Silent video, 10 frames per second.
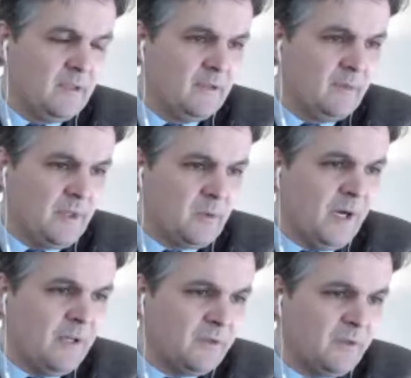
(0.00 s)
The
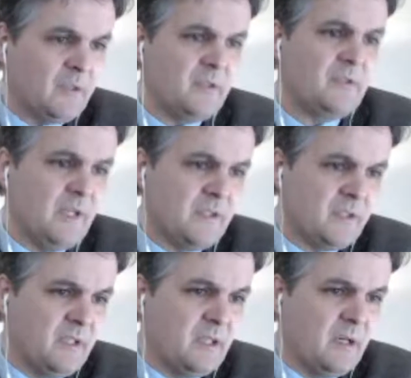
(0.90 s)
requirements for
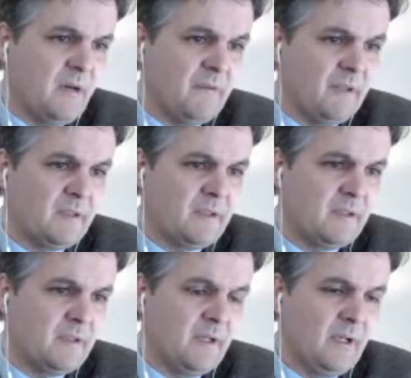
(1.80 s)
construction of
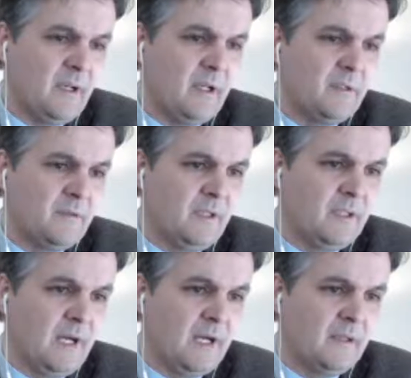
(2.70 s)
confidence
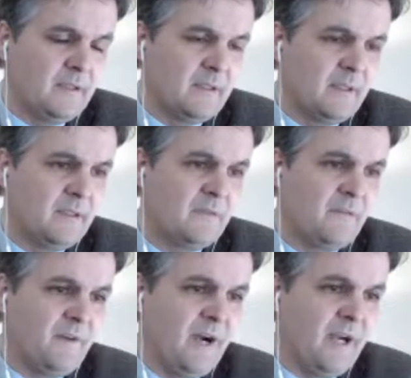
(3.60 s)
interval are
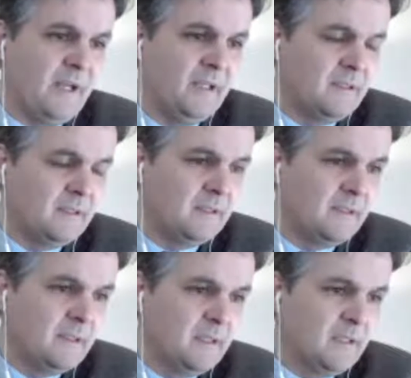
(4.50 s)
satisfied.
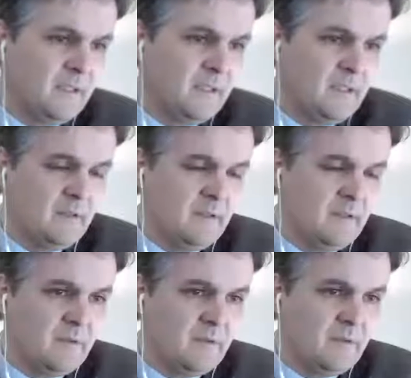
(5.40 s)

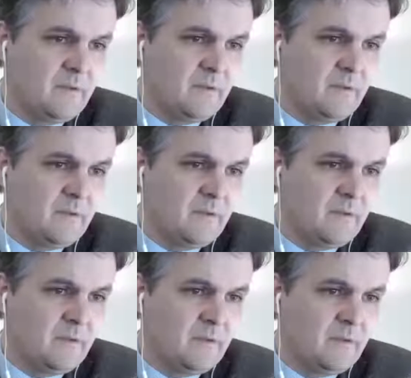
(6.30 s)
So we need
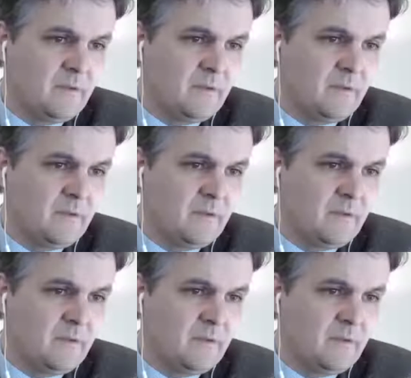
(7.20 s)
to